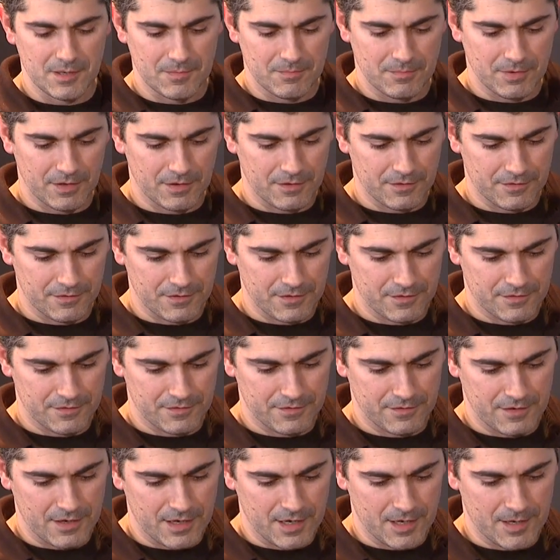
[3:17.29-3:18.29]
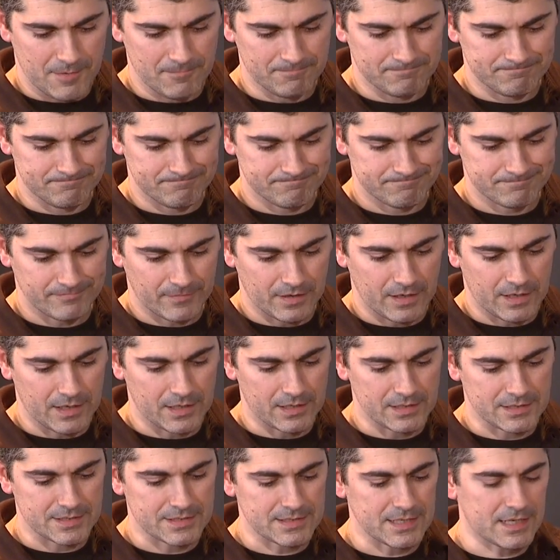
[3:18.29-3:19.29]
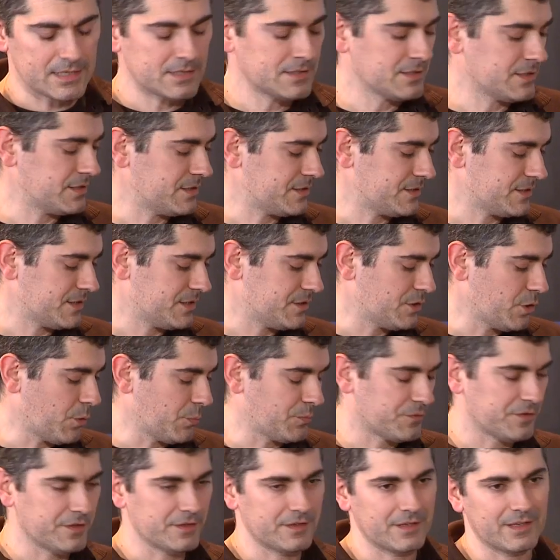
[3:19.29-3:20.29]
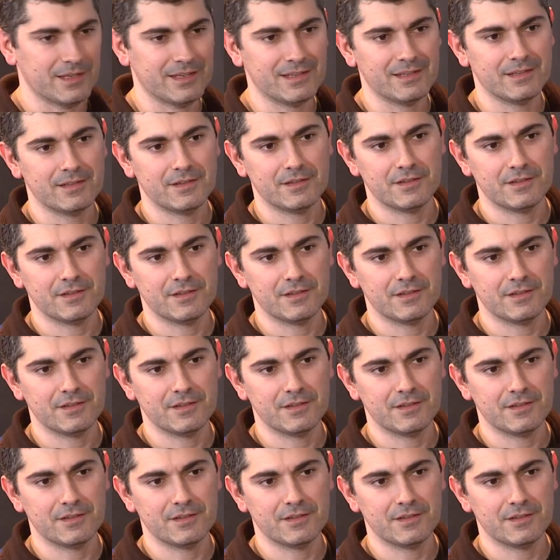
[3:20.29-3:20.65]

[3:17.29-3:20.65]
because it's a standard adopted in